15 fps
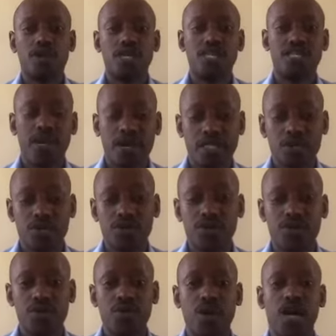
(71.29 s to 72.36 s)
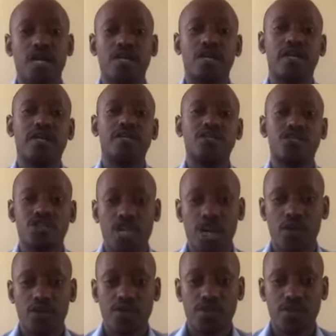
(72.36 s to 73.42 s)
interact with you and share
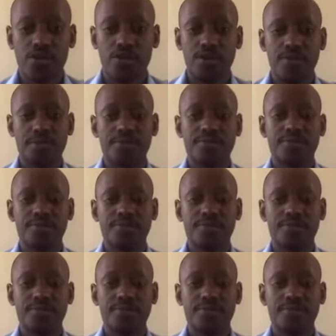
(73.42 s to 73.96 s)
with you.